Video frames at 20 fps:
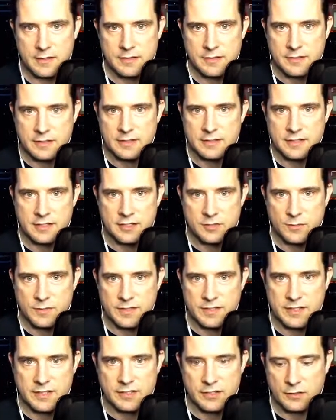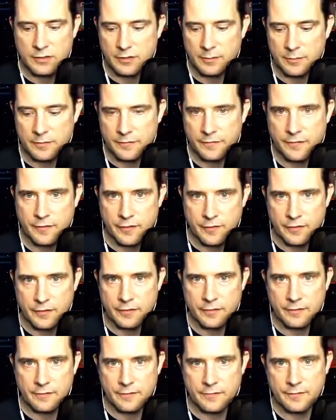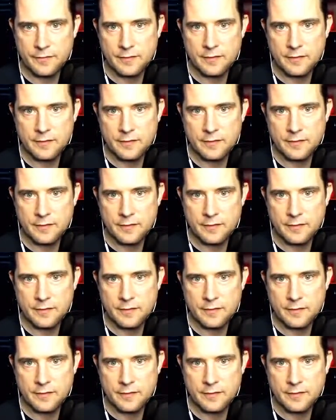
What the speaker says: So you can see this one sticks out a little bit further.